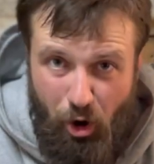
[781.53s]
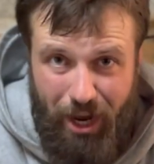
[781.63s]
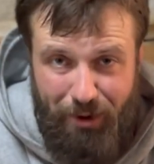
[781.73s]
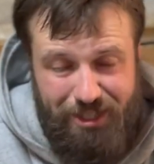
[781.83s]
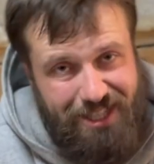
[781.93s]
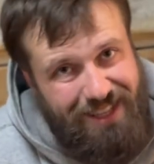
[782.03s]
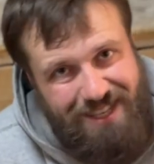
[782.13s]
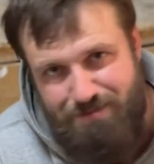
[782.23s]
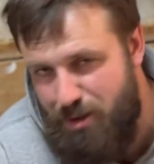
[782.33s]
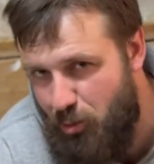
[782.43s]
I go into
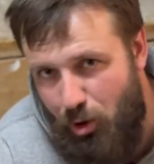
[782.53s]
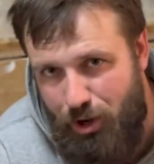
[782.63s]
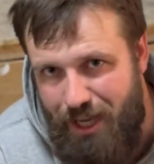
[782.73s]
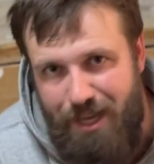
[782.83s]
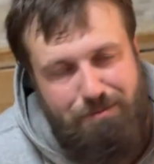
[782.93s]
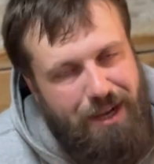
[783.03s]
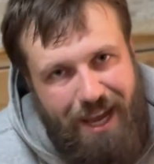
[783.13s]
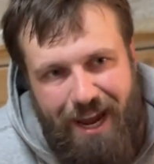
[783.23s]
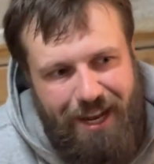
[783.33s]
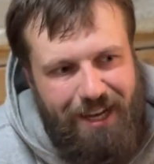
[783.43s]
this, Milwaukee,
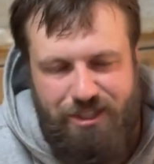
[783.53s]
Makita,